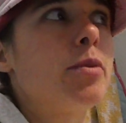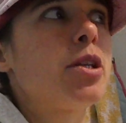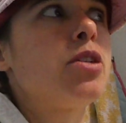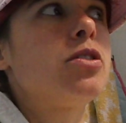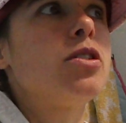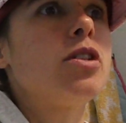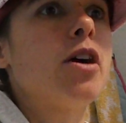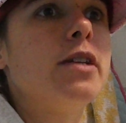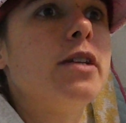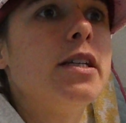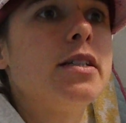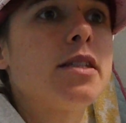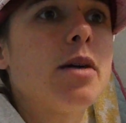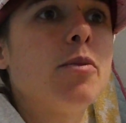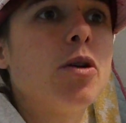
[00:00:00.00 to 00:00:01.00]
and because you
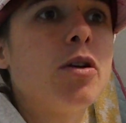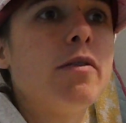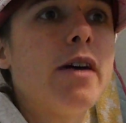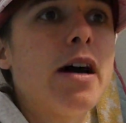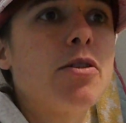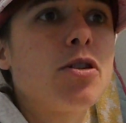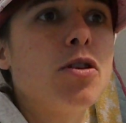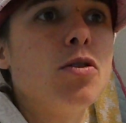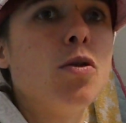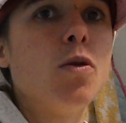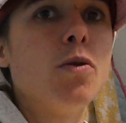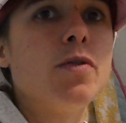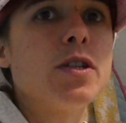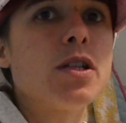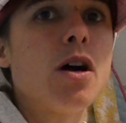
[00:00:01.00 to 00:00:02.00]
need someone around you
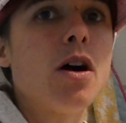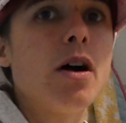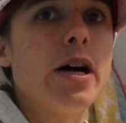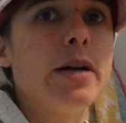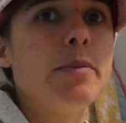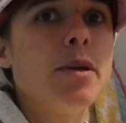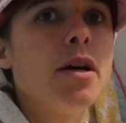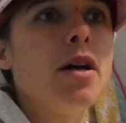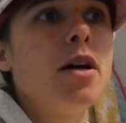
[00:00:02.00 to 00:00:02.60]
all the time,